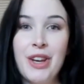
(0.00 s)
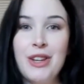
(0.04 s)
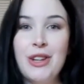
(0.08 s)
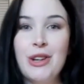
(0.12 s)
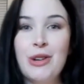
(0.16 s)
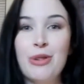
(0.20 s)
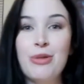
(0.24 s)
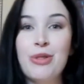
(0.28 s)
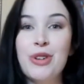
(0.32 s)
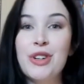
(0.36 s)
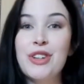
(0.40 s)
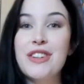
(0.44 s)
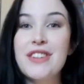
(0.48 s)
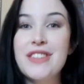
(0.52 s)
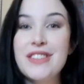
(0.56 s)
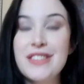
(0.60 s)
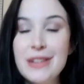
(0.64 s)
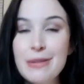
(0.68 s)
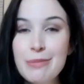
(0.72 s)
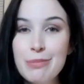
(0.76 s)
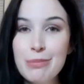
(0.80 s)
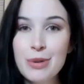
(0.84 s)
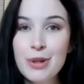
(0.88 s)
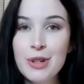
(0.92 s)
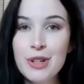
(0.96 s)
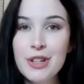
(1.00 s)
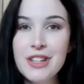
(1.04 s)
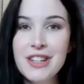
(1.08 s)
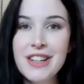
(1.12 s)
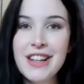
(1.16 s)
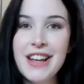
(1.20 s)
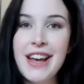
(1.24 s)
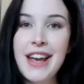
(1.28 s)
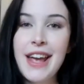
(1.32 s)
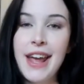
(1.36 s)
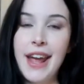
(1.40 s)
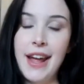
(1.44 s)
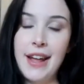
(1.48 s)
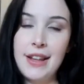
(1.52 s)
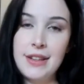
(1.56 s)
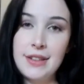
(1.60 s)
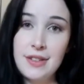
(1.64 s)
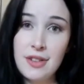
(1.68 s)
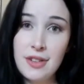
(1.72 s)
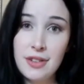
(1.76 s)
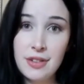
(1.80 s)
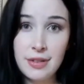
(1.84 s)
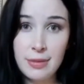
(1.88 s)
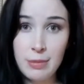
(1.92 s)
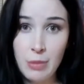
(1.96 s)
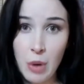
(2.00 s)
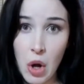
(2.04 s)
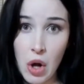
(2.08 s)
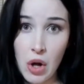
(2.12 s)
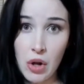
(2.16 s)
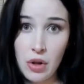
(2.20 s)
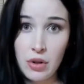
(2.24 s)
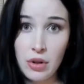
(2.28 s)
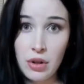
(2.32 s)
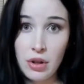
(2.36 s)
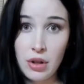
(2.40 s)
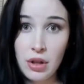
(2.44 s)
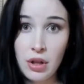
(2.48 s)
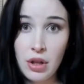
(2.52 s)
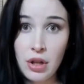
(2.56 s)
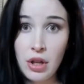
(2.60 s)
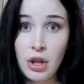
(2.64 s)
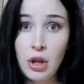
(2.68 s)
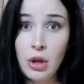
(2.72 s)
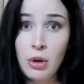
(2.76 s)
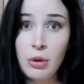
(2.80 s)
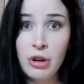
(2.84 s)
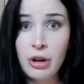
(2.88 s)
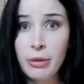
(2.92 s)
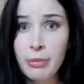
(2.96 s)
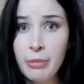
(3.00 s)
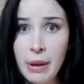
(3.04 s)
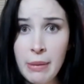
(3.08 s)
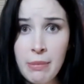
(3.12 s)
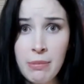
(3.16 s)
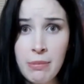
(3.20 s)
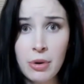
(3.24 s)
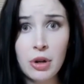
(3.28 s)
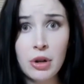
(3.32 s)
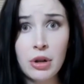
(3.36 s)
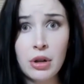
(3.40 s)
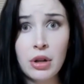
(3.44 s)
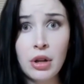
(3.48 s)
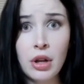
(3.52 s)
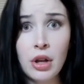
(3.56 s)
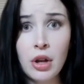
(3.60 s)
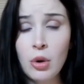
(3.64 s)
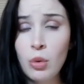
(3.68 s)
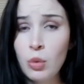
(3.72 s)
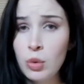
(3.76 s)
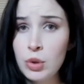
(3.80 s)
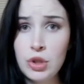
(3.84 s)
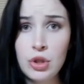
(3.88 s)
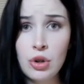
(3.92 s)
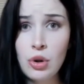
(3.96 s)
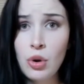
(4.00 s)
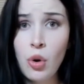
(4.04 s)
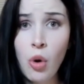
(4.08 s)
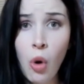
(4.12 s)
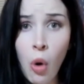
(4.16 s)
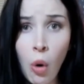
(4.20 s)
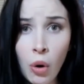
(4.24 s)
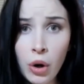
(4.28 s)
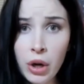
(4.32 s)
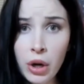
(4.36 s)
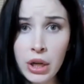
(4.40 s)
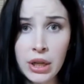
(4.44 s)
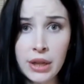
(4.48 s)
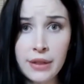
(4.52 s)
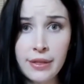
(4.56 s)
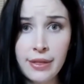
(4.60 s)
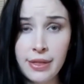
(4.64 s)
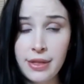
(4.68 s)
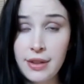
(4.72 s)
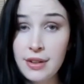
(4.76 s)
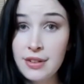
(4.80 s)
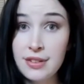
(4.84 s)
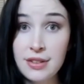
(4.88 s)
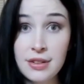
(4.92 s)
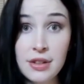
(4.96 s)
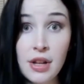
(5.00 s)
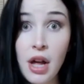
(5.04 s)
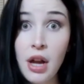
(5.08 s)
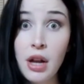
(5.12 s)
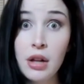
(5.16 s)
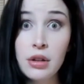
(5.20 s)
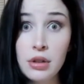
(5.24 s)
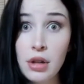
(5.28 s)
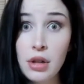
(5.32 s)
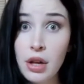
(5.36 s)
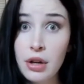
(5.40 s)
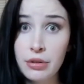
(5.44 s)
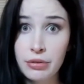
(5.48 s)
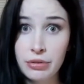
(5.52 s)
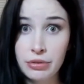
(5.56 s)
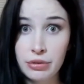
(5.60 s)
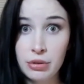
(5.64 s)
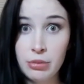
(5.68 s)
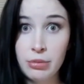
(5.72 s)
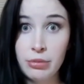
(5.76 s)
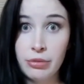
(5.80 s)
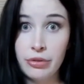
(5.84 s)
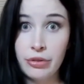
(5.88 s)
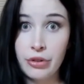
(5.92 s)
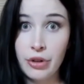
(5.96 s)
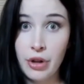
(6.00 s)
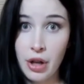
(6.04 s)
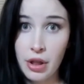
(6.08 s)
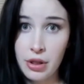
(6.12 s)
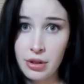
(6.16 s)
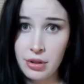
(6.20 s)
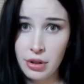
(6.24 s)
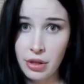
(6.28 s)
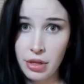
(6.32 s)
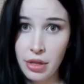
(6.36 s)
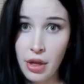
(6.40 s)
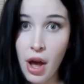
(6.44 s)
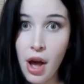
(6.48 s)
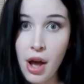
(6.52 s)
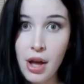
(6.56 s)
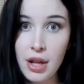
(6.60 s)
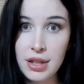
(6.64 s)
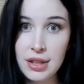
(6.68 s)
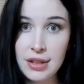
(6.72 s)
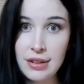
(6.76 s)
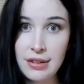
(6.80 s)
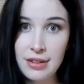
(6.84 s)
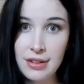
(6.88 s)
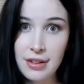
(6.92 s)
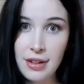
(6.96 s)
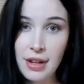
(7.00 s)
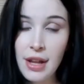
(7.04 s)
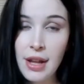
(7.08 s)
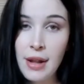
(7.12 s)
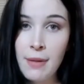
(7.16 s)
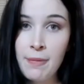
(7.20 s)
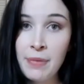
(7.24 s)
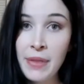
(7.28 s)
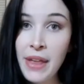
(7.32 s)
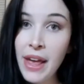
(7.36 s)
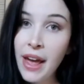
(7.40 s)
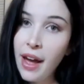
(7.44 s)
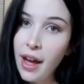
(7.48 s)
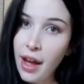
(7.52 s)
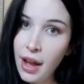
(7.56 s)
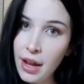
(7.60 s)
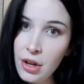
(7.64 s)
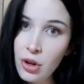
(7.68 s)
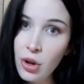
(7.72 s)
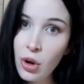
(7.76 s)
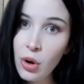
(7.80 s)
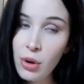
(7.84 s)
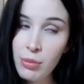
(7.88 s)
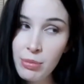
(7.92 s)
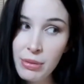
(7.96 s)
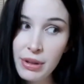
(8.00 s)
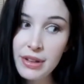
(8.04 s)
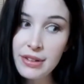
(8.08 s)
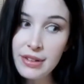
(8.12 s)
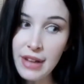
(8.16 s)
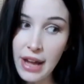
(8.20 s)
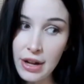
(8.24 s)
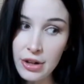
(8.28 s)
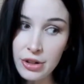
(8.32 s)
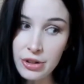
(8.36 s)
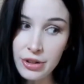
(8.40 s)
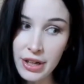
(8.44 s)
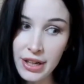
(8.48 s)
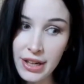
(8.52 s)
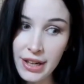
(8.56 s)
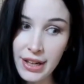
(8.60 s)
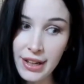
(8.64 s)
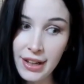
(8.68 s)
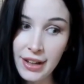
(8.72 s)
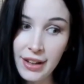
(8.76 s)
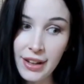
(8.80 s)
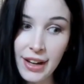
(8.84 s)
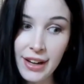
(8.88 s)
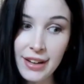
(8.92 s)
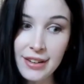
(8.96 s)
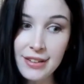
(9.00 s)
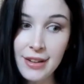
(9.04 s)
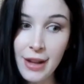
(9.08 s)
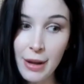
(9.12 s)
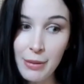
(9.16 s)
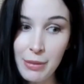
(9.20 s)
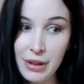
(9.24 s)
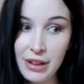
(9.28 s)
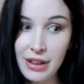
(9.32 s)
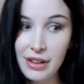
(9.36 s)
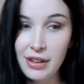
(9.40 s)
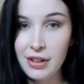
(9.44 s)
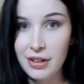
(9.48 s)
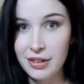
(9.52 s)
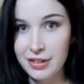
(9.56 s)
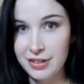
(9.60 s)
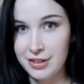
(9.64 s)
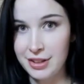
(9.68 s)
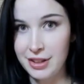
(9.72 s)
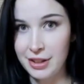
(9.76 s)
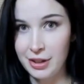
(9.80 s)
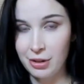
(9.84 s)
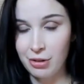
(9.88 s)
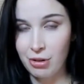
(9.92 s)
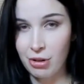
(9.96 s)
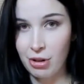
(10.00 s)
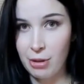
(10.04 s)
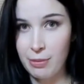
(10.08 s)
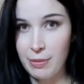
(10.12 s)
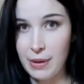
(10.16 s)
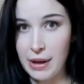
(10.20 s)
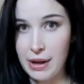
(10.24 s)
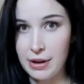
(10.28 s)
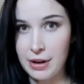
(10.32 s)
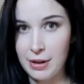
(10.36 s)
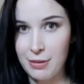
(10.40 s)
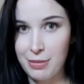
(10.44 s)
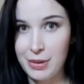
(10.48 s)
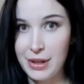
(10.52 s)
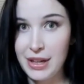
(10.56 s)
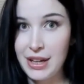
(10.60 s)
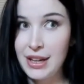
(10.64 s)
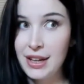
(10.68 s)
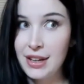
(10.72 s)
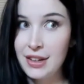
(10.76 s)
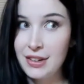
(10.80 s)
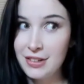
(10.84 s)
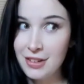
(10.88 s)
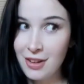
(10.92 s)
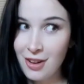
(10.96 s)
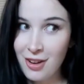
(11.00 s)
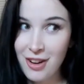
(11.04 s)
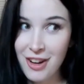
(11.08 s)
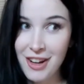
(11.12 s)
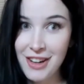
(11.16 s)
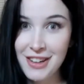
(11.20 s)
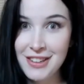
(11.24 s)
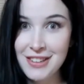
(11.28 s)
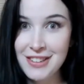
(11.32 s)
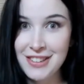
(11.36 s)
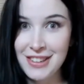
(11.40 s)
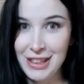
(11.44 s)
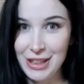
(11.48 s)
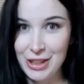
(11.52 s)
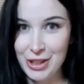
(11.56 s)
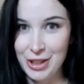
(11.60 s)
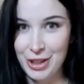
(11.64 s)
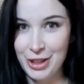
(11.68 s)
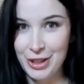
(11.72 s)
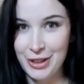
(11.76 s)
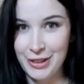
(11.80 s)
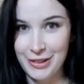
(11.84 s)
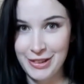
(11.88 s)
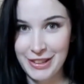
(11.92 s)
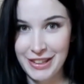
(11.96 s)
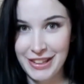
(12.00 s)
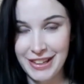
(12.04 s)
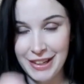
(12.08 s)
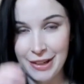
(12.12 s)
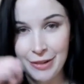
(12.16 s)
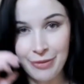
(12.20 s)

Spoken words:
Your words simple and small. Remember, when you're horny, there's not a lot of room for other thoughts. I know I'm exaggerating as I'm a little cynical about it, but it is honestly true.